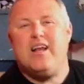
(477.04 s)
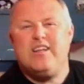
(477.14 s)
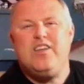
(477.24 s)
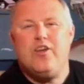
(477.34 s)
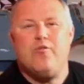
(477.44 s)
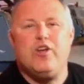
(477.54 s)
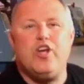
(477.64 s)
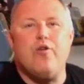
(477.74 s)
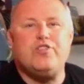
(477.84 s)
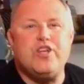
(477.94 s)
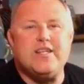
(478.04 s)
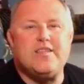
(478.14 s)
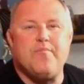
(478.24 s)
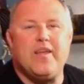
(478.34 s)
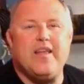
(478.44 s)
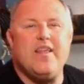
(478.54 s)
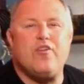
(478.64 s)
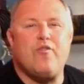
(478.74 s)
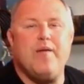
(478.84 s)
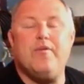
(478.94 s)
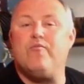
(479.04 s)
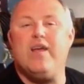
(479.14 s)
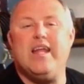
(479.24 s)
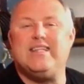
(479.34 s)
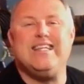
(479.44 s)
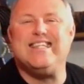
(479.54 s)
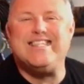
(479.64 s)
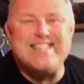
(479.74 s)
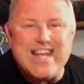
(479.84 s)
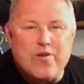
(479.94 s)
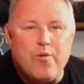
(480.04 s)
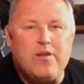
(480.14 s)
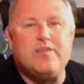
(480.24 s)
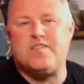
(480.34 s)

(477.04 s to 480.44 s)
negotiate something in the agreement relating to sequels,